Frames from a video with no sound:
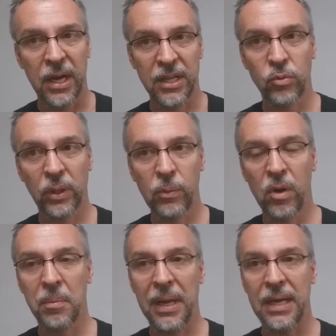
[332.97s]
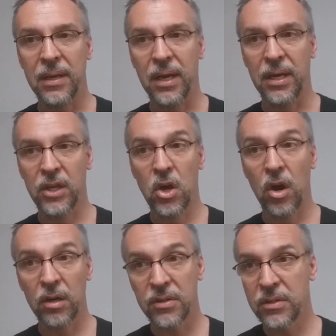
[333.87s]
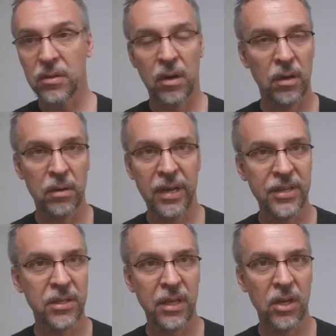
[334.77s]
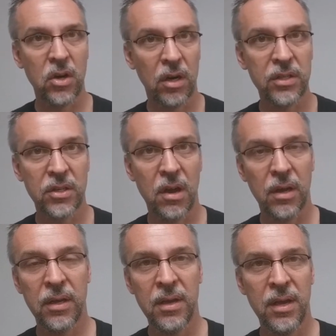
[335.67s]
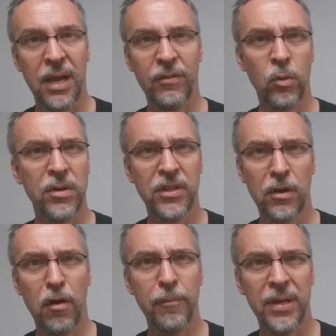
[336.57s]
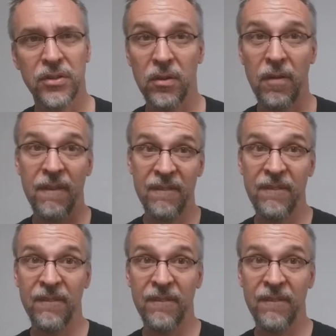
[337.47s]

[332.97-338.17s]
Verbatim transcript: Uh, it's really well made. Uh, the cards are nice, thick cardstock, and of course the golf pencil.